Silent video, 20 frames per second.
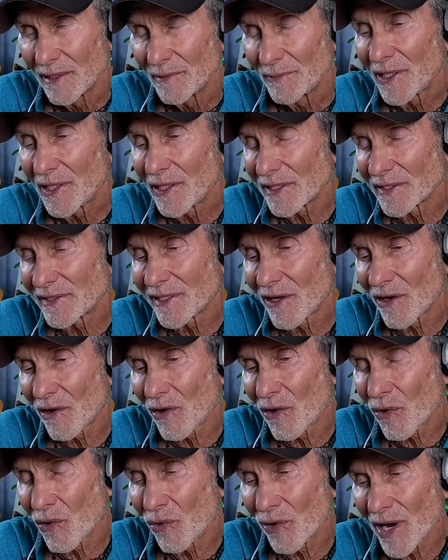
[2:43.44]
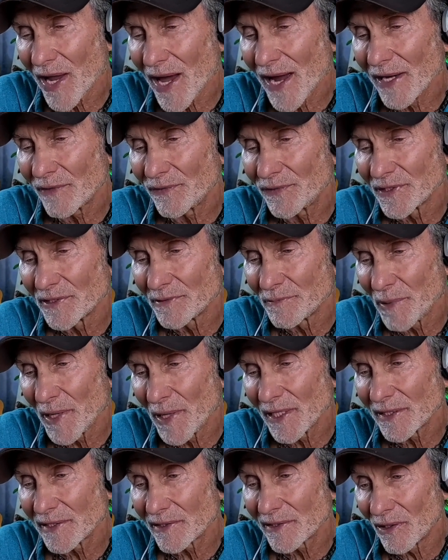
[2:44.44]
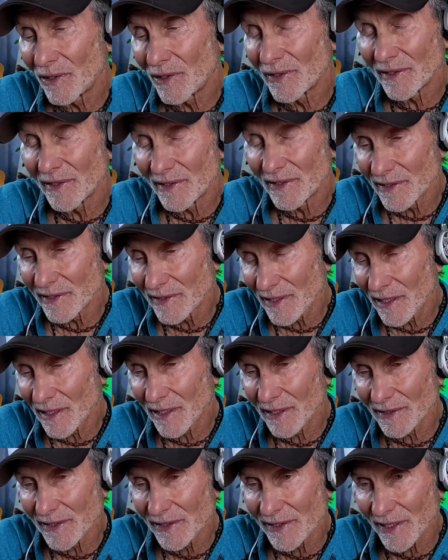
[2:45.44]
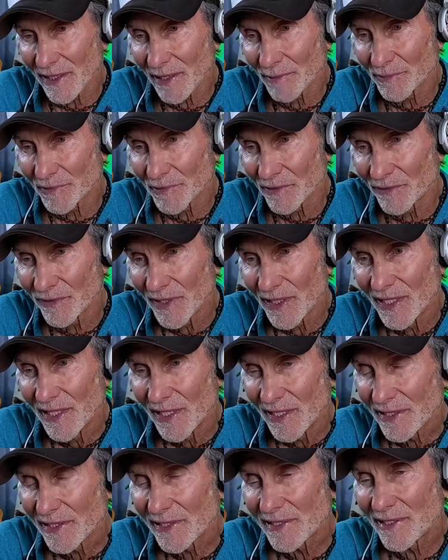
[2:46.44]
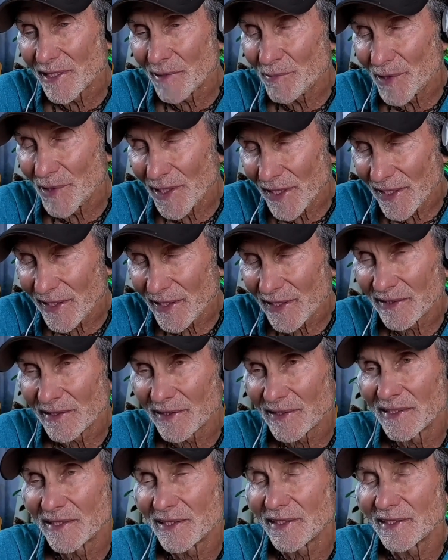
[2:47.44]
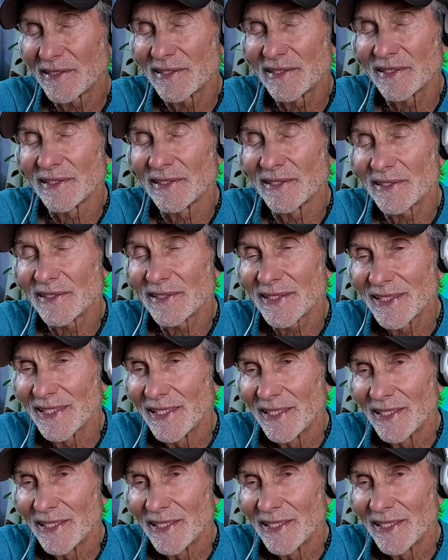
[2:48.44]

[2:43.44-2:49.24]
Because their whole life is based on this concept of stimulating the senses